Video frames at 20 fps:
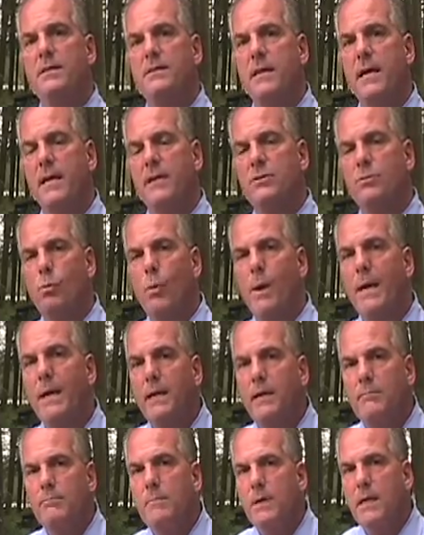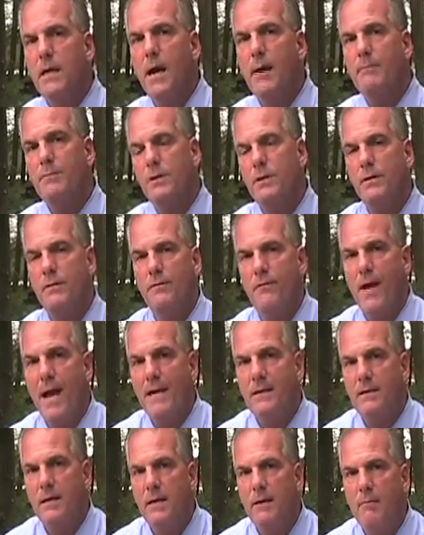that it's waking me up to the
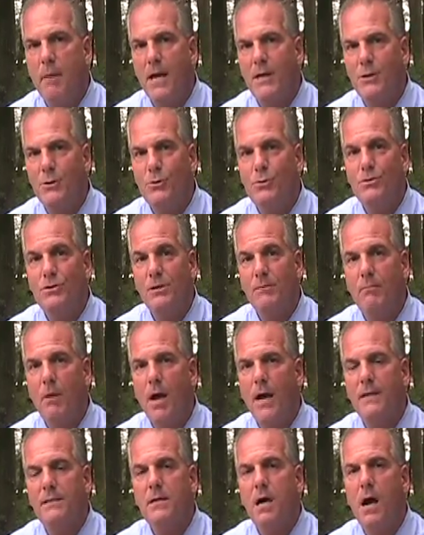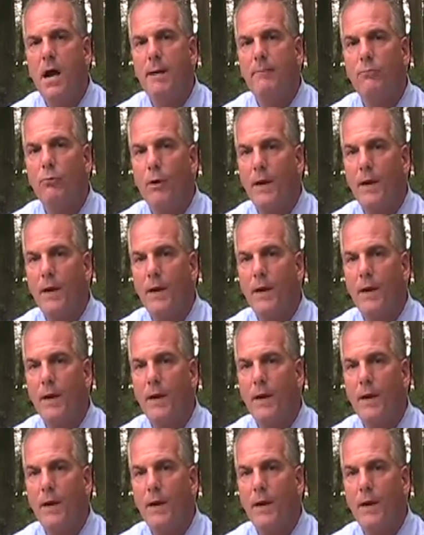fact that, am I using my time